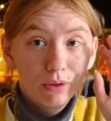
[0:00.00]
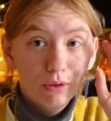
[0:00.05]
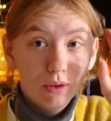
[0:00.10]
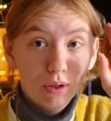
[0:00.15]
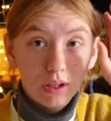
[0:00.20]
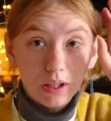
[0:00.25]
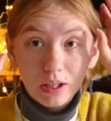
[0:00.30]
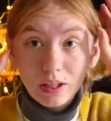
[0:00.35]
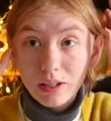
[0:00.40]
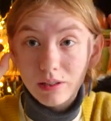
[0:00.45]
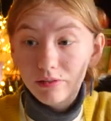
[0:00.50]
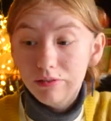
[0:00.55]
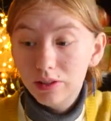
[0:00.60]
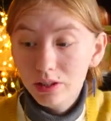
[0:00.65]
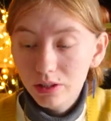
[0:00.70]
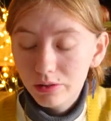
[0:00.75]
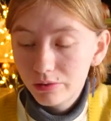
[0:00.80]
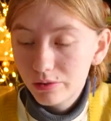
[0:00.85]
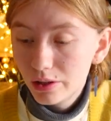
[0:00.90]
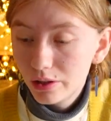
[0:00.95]
looking at a
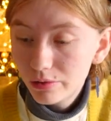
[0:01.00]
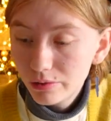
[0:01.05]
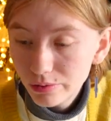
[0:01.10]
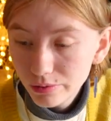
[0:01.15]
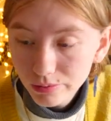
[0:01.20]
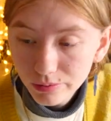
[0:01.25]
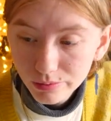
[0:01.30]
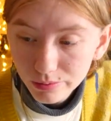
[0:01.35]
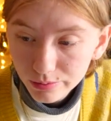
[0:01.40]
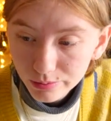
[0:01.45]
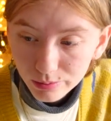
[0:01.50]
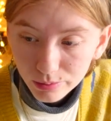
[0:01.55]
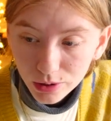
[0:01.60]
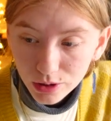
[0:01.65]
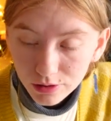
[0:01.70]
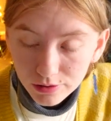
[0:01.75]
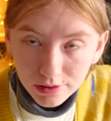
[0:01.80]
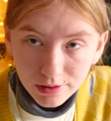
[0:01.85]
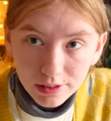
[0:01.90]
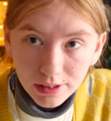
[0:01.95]
video now,
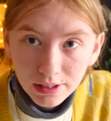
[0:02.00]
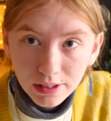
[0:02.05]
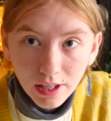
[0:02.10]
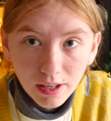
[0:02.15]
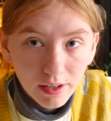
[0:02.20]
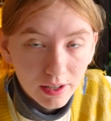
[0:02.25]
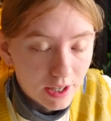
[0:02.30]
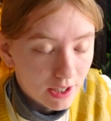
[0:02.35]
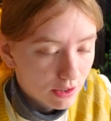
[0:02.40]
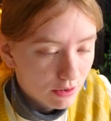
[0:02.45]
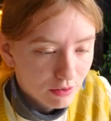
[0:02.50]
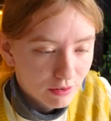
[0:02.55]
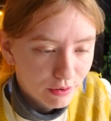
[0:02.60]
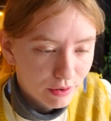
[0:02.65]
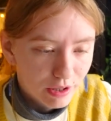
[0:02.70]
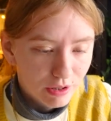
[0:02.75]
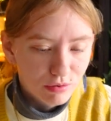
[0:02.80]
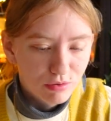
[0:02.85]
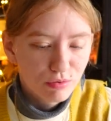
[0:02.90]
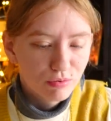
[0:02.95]
because again, I don't
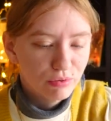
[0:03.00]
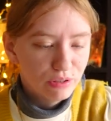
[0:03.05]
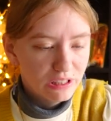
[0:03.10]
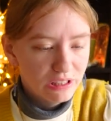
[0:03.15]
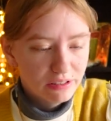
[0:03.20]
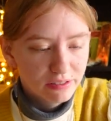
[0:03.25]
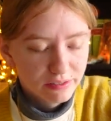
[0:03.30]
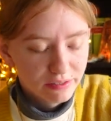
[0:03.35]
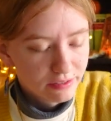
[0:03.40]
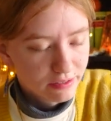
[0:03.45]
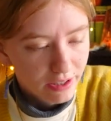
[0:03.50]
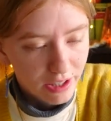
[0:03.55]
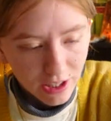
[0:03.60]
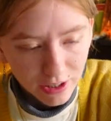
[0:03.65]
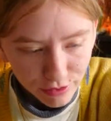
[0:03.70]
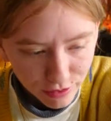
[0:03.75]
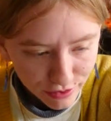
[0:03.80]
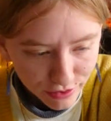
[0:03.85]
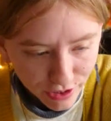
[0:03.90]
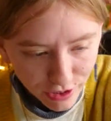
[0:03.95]
know how to read. I
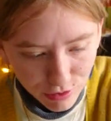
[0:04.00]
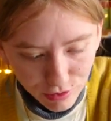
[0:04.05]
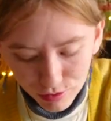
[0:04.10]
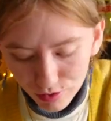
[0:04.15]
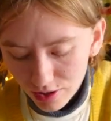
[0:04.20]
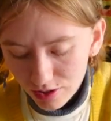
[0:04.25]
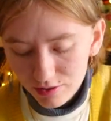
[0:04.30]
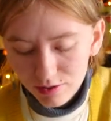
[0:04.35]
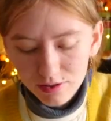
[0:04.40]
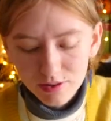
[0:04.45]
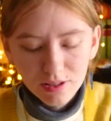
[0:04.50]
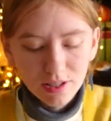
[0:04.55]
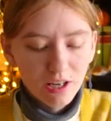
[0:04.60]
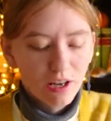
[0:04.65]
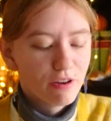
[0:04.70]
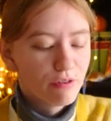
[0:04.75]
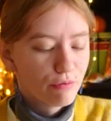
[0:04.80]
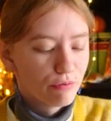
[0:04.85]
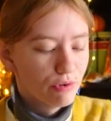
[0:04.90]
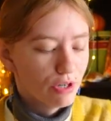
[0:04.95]
don't know how to
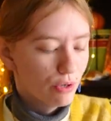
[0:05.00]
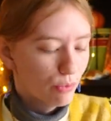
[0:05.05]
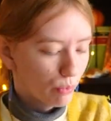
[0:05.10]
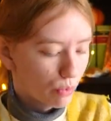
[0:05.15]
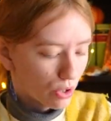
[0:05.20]
understand written